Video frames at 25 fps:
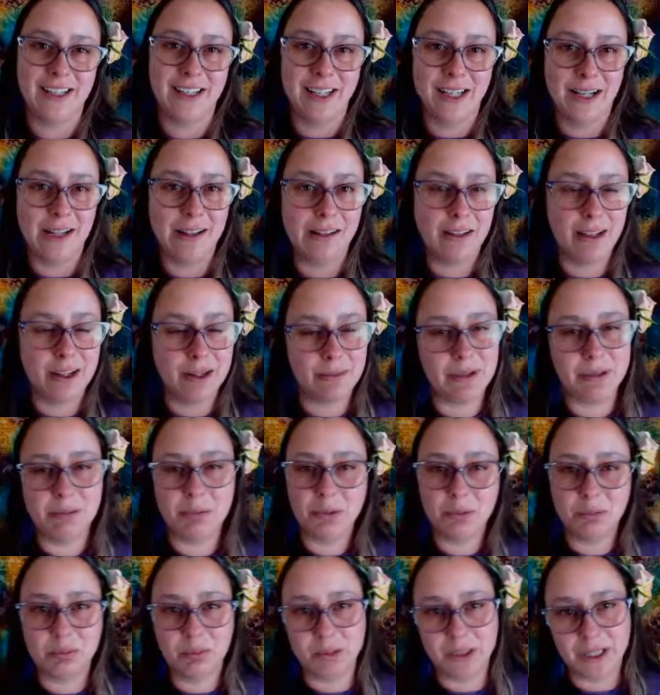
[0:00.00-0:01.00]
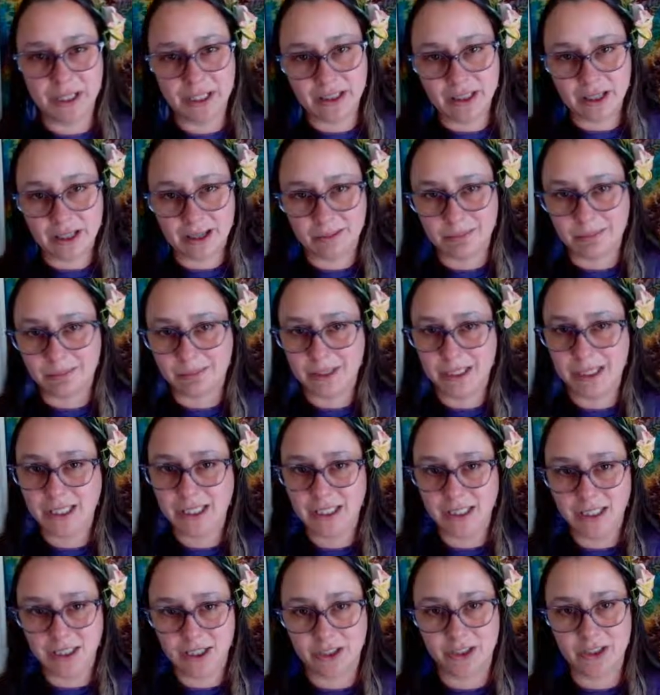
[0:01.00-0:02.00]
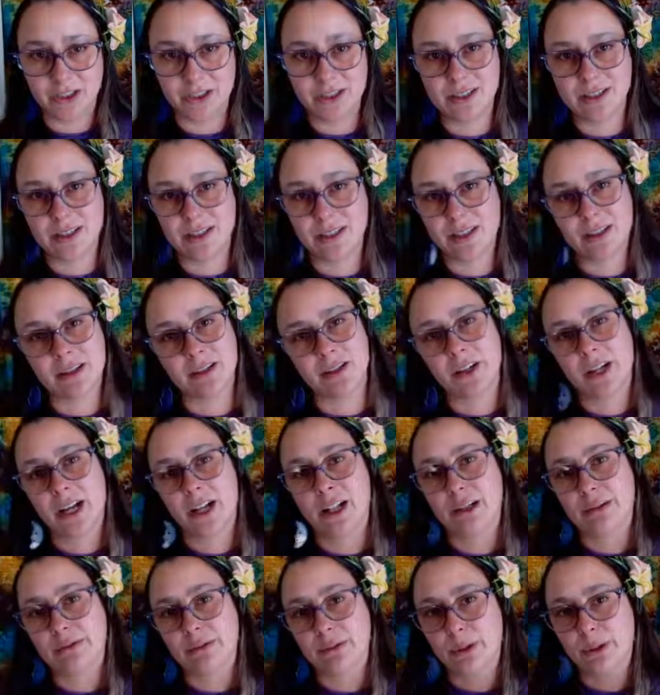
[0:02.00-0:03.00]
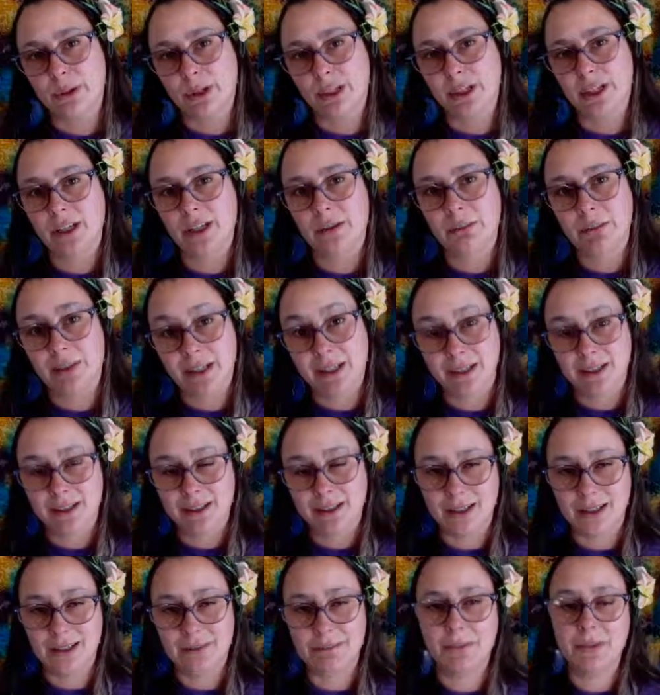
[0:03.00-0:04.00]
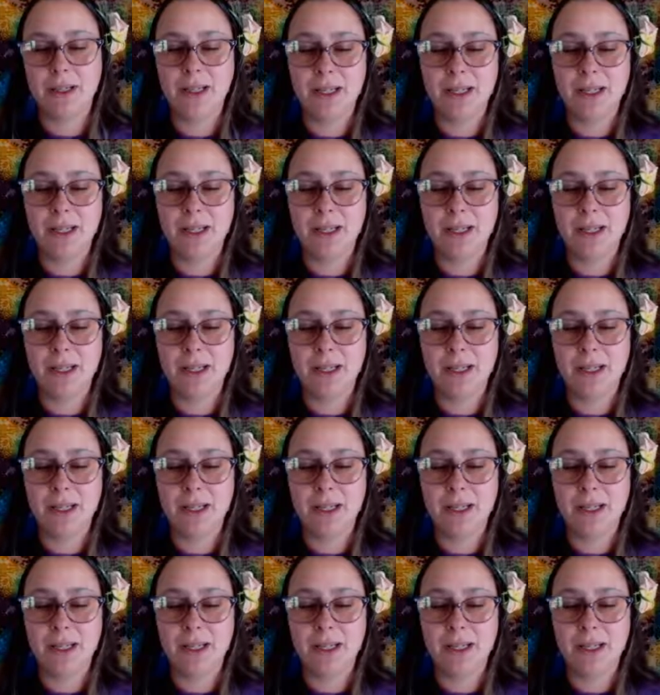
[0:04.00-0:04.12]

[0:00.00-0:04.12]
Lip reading: A lot of people bring them here to Southern California and plant them,